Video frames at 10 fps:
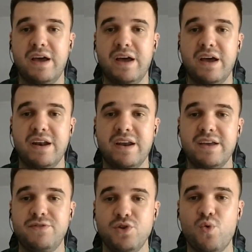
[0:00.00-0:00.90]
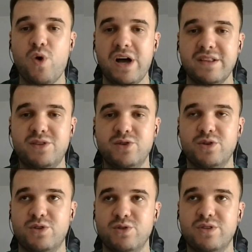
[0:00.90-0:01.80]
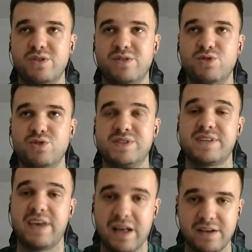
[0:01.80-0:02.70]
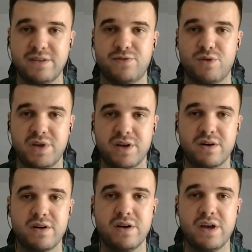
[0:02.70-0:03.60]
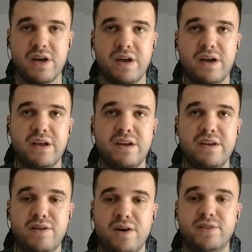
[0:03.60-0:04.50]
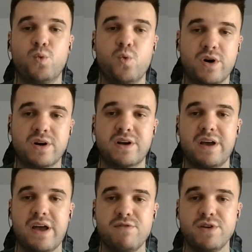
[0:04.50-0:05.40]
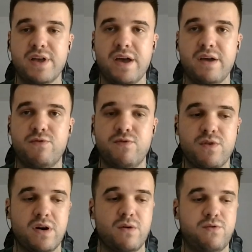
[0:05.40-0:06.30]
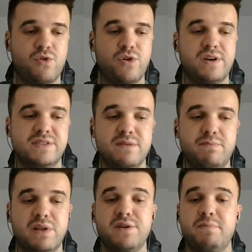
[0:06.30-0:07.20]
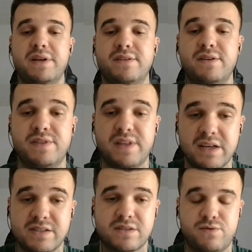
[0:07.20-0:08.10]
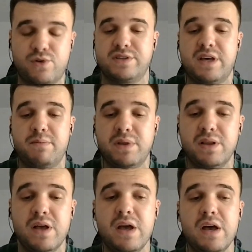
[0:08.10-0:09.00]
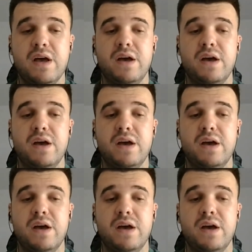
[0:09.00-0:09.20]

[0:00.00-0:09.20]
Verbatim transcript: And if you want to to to scale it from here and not work every day uh, for simple repetitive tasks, for example,